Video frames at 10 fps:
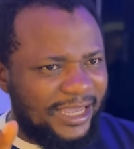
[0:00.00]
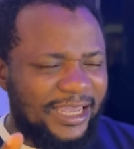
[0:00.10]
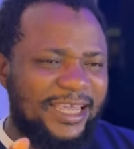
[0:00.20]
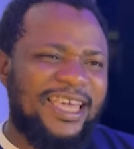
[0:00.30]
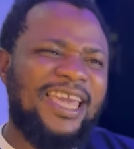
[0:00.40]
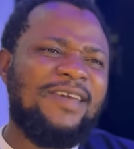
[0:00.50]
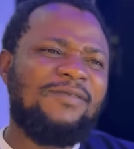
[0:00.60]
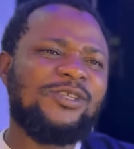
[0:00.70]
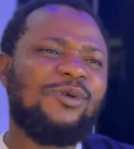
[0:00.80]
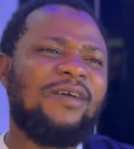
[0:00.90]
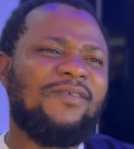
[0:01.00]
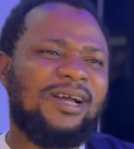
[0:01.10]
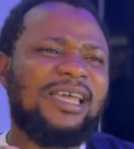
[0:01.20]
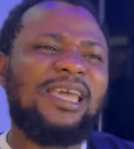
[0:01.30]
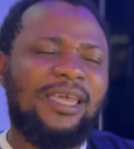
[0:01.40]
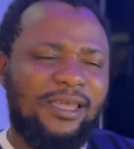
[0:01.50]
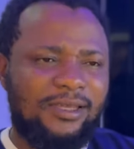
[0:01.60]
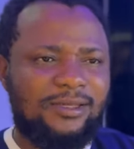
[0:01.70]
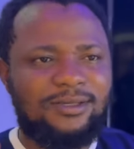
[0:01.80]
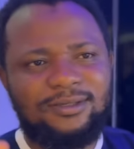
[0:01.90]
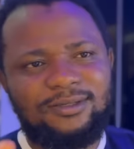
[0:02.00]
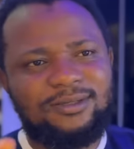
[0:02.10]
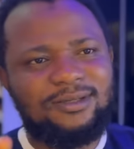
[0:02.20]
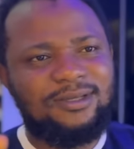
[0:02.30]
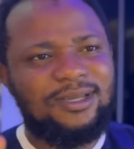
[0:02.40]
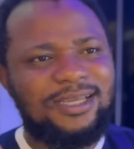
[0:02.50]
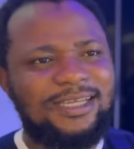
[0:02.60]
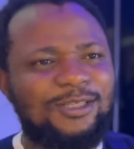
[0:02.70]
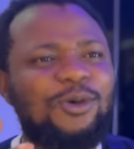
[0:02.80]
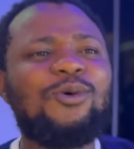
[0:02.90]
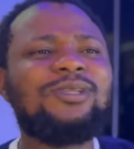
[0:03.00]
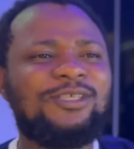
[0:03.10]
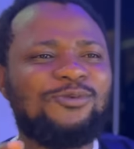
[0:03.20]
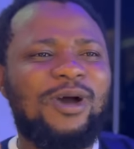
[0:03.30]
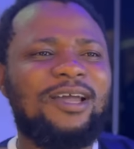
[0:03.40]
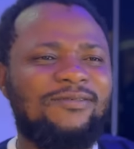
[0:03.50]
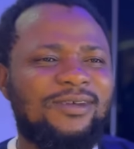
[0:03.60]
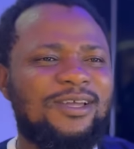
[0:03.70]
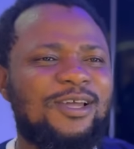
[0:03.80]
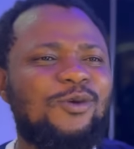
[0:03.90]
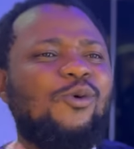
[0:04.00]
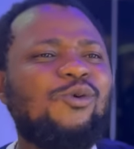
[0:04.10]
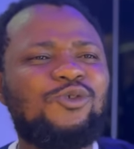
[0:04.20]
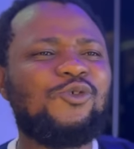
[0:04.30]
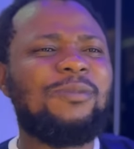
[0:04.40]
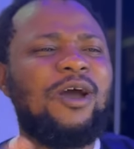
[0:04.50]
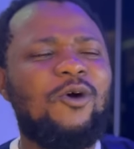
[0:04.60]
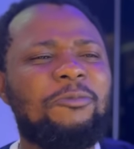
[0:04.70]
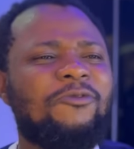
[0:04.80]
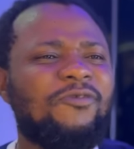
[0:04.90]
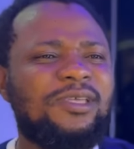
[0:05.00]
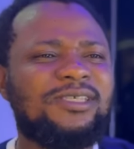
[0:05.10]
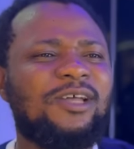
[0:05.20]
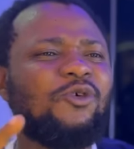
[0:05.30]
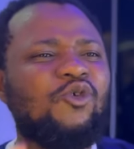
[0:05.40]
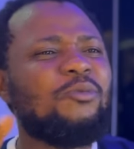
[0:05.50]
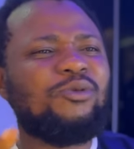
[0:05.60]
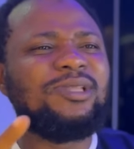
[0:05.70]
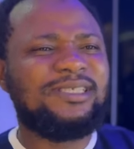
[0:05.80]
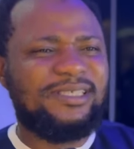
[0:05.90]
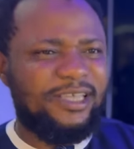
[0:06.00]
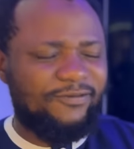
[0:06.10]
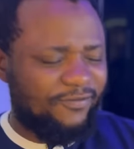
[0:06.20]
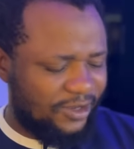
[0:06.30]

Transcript: He gave his wife a key. He told his wife, go to my office and open a safe.